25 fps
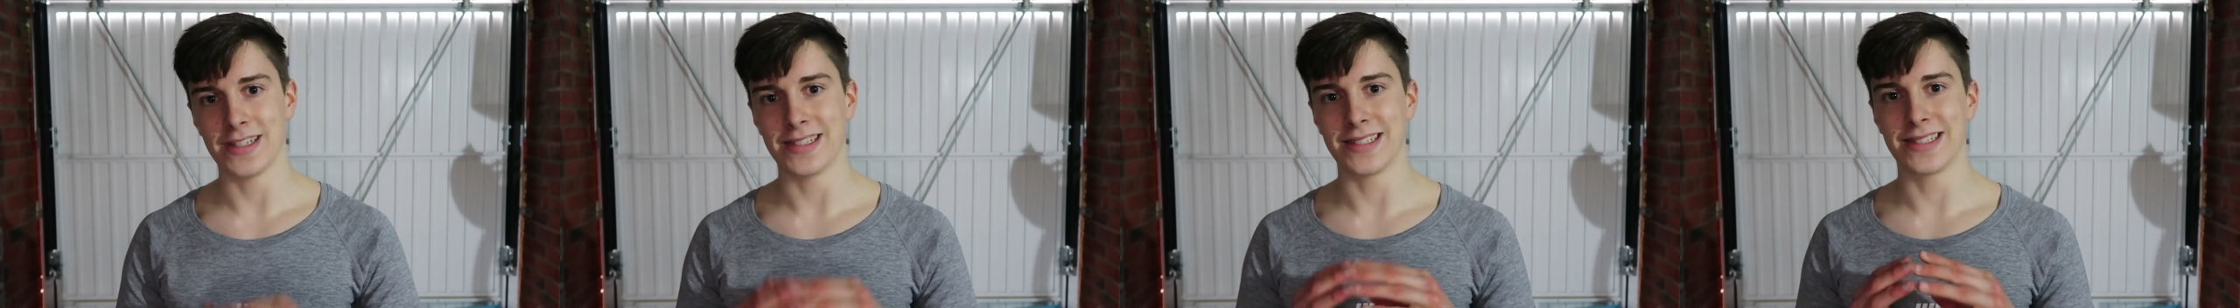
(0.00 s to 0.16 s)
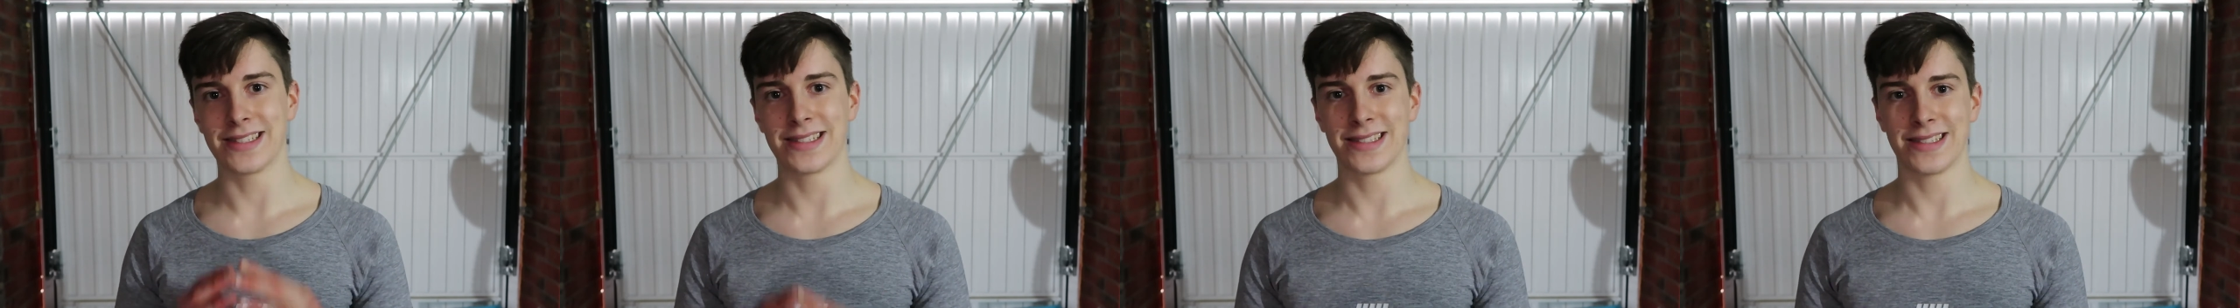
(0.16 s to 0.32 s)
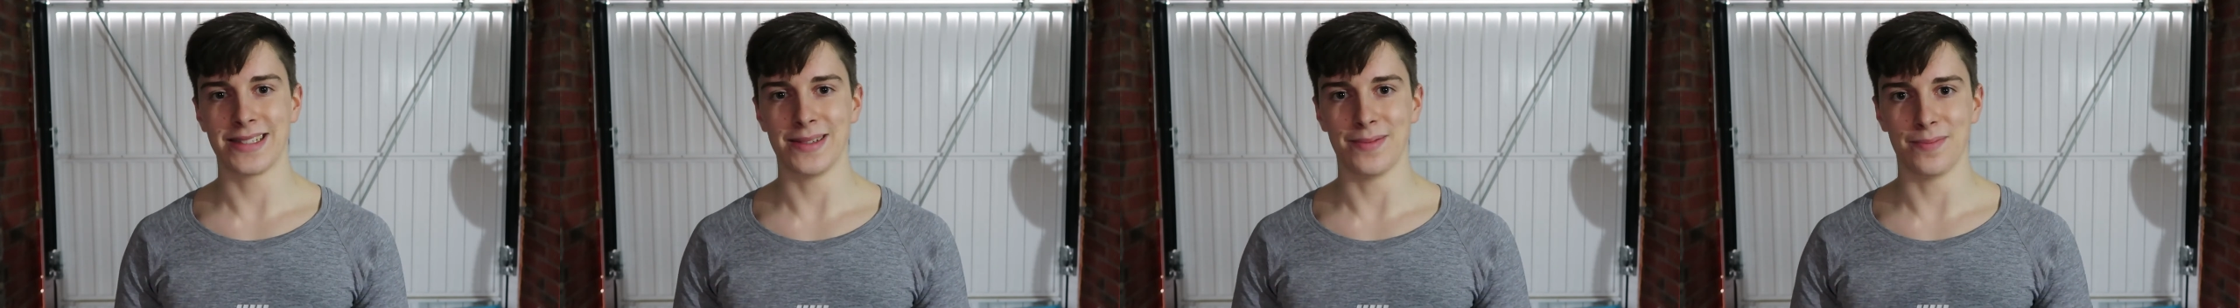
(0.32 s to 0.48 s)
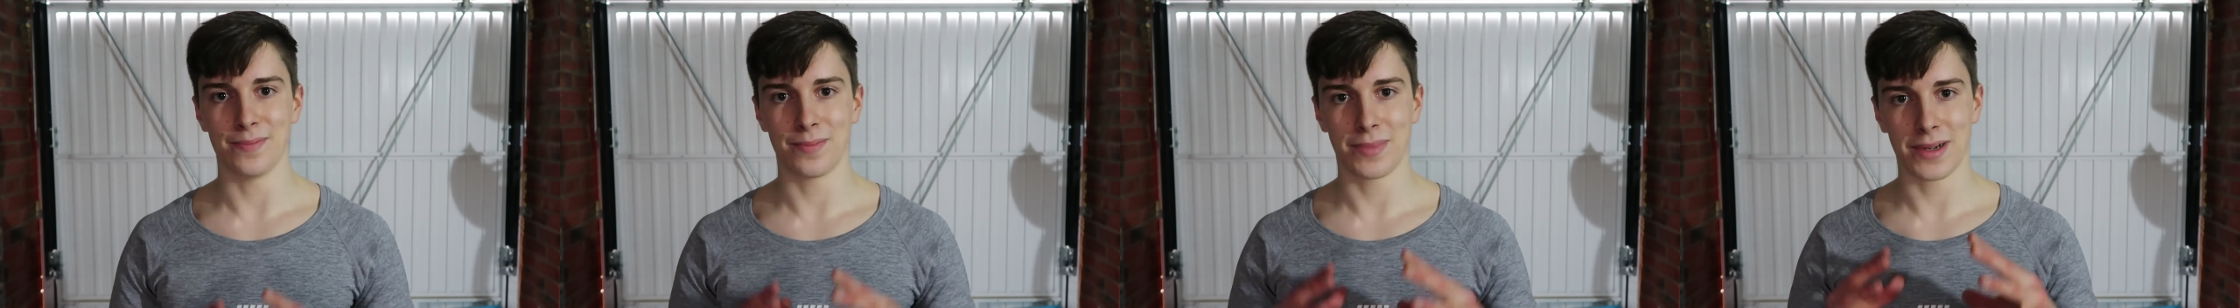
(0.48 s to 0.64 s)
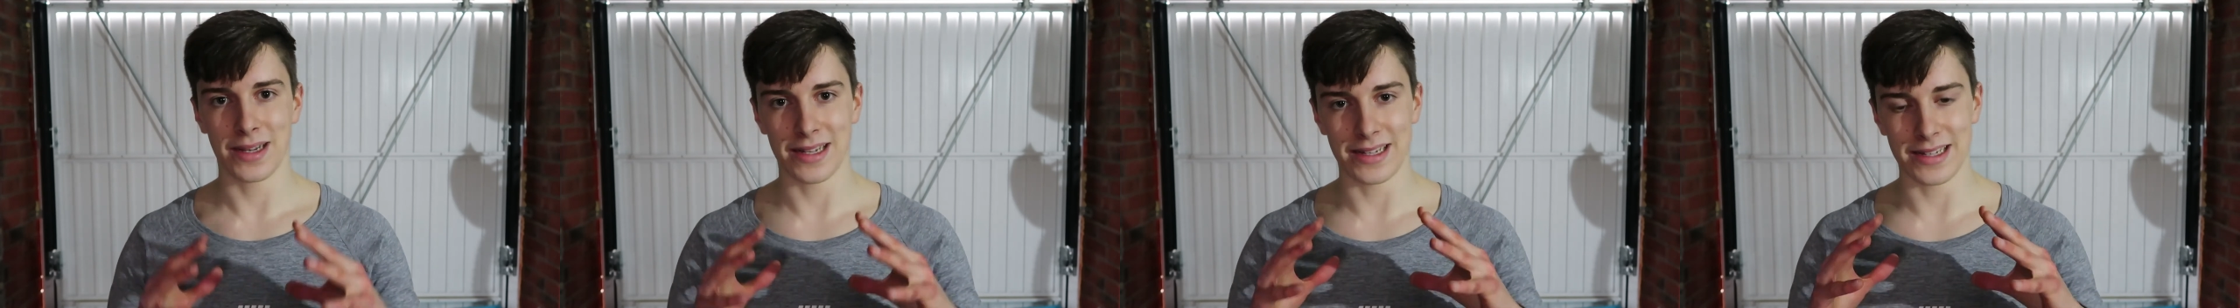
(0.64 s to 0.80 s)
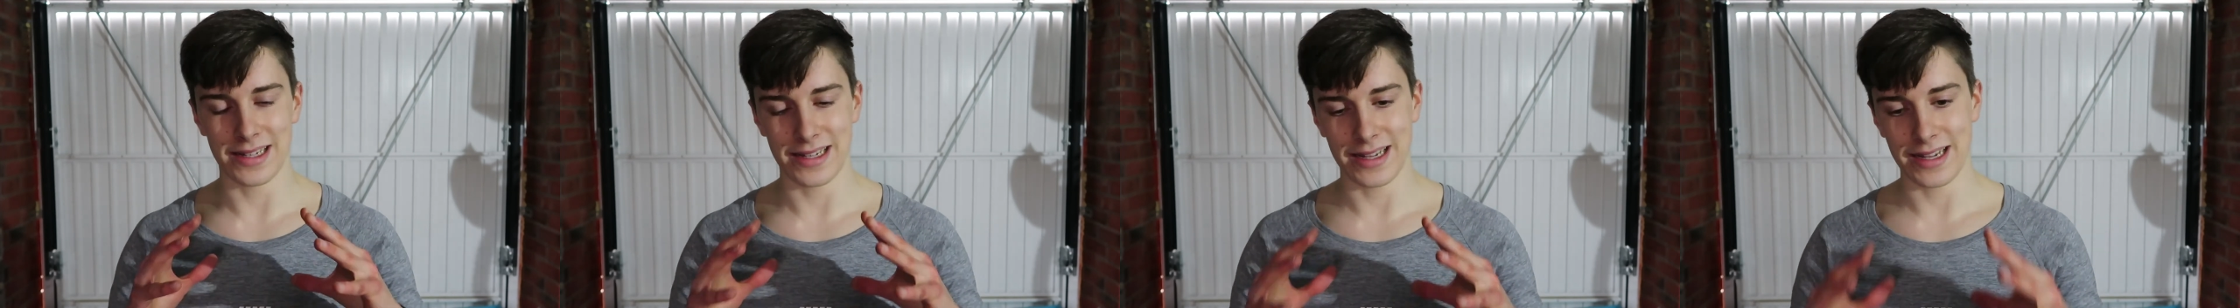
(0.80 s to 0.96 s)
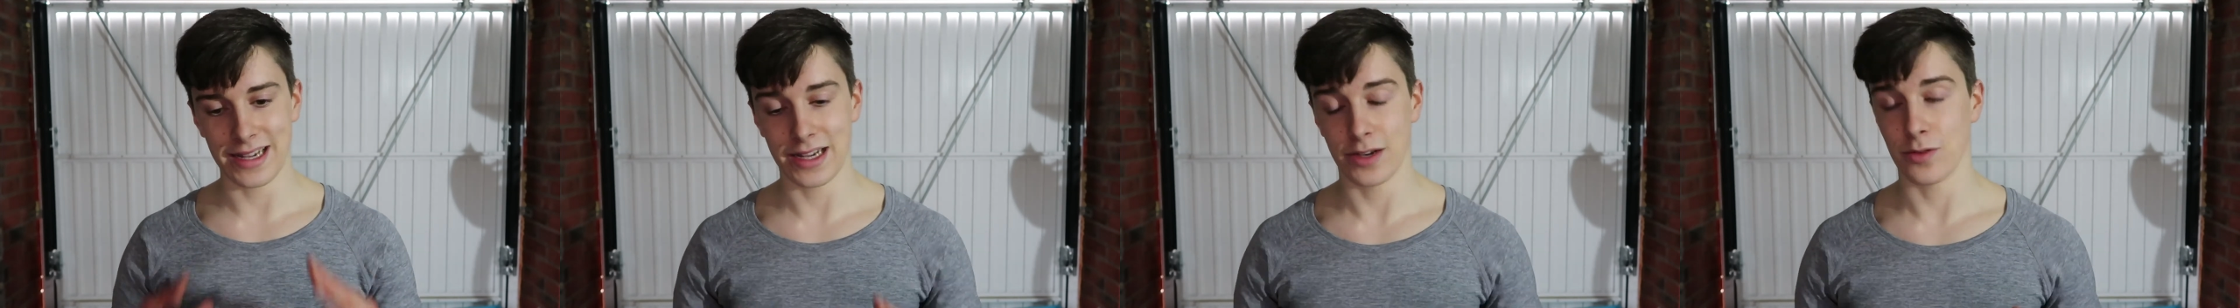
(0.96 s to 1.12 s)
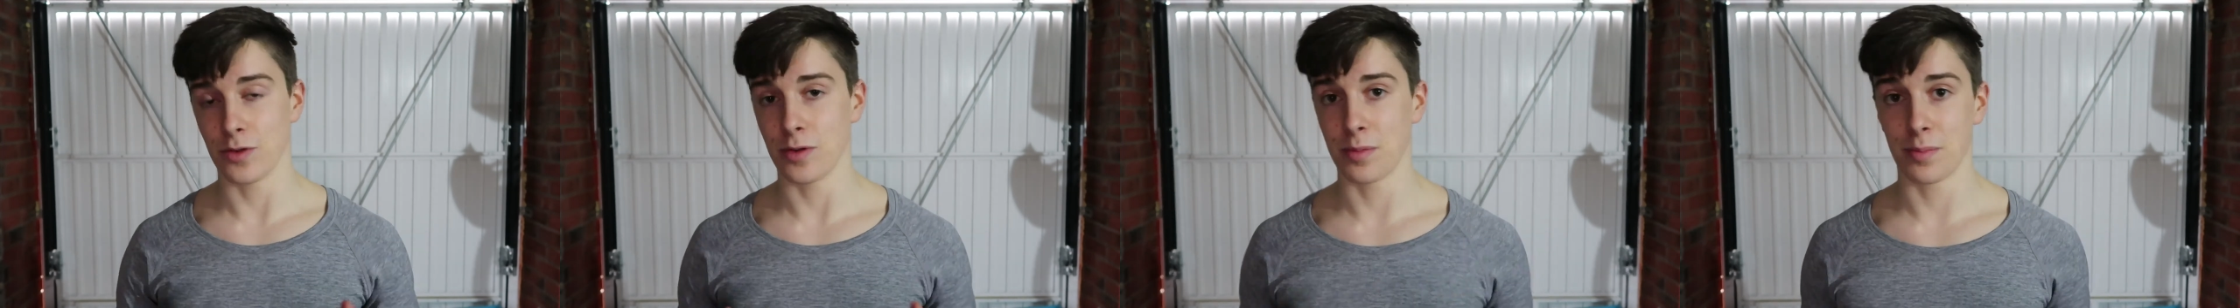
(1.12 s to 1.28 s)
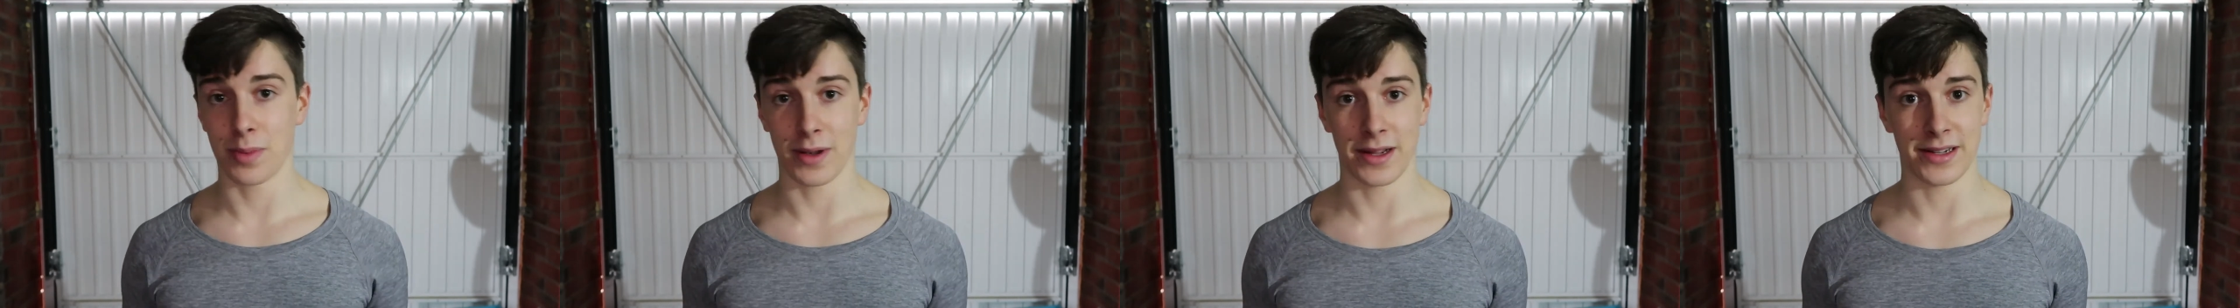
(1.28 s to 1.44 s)
is simply
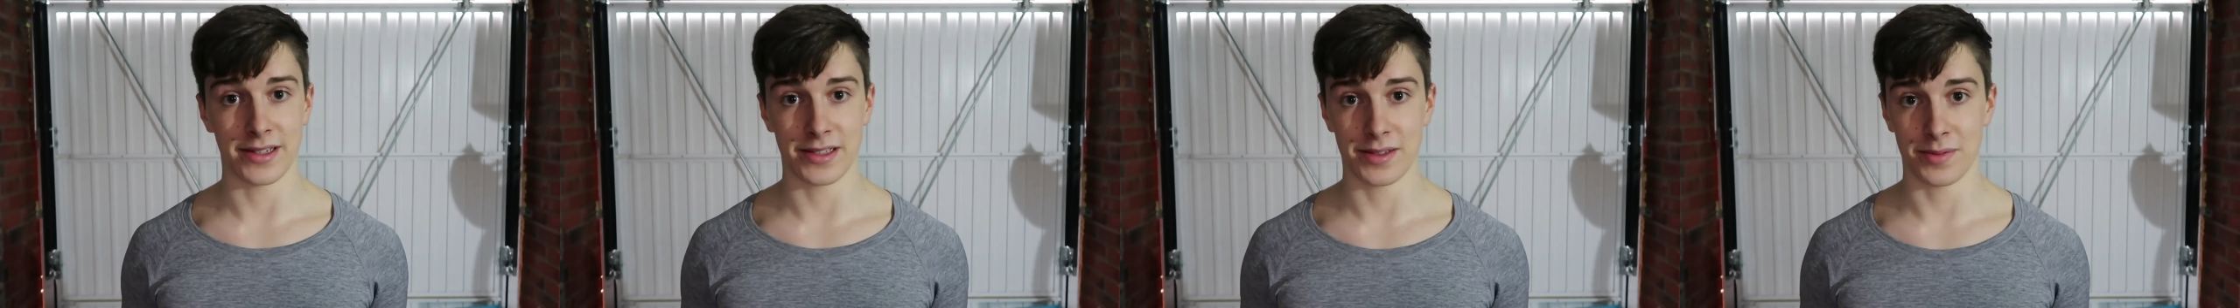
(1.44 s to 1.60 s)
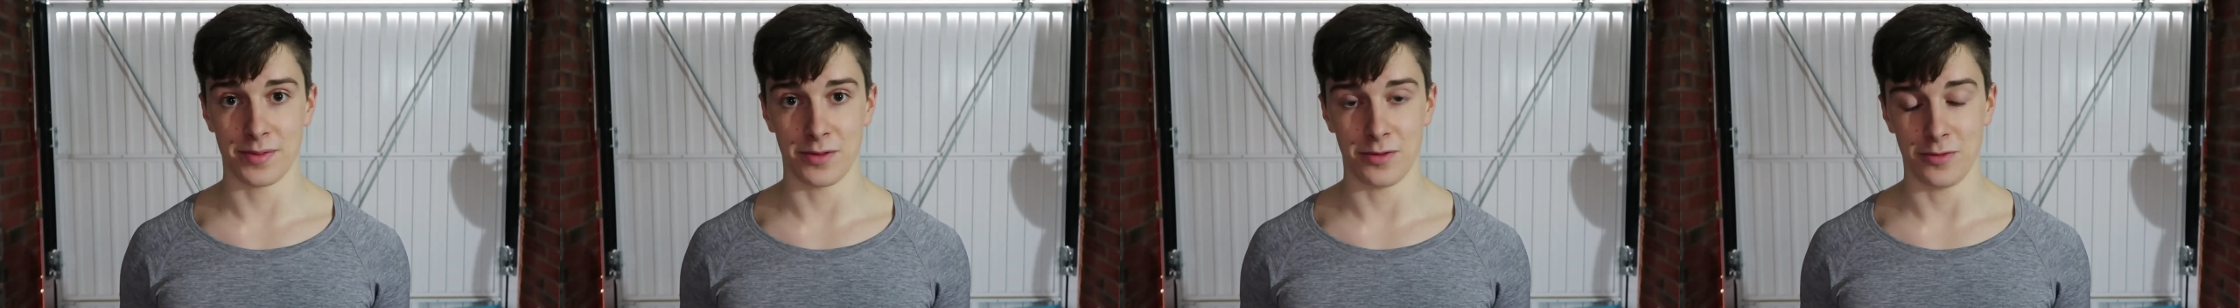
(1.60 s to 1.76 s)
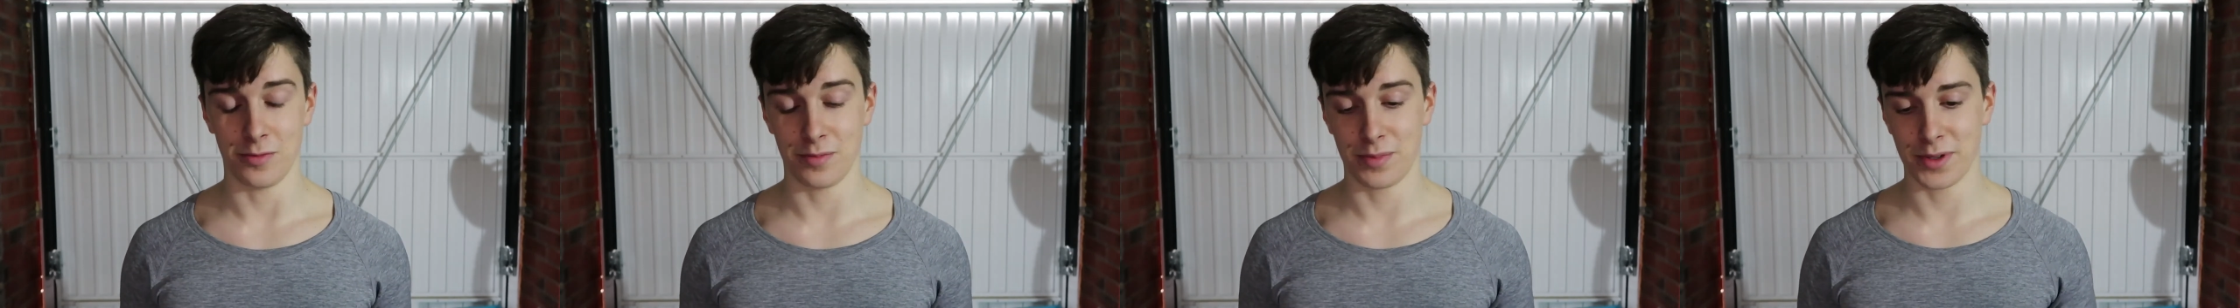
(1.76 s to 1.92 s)
irreplaceable